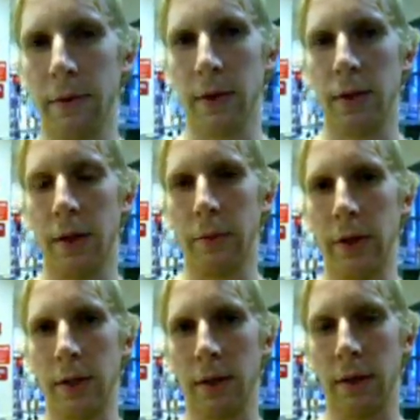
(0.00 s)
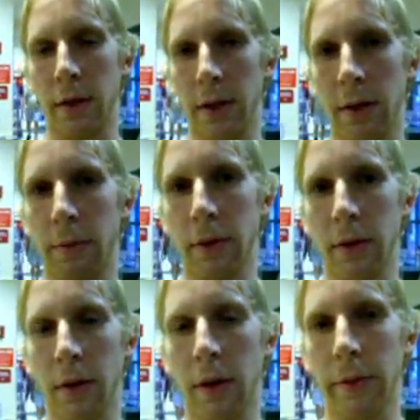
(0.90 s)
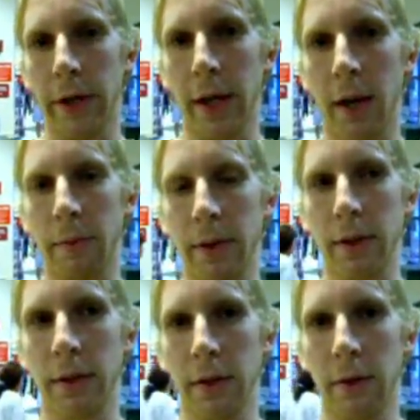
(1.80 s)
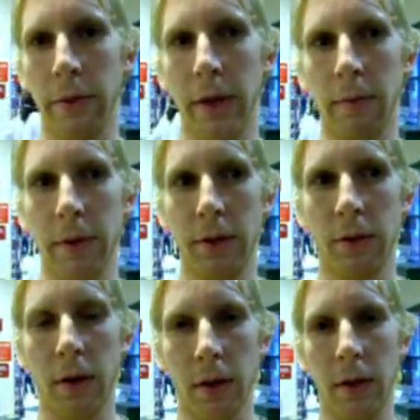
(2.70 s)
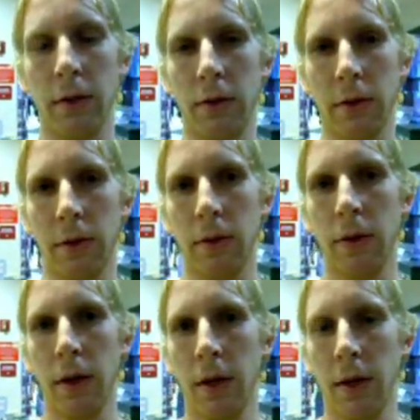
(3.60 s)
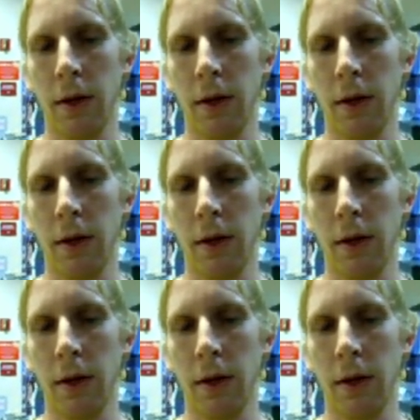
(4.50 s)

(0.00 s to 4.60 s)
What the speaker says: Well, for the same reason that they allowed Pearl Harbor to happen, so that we could be drawn into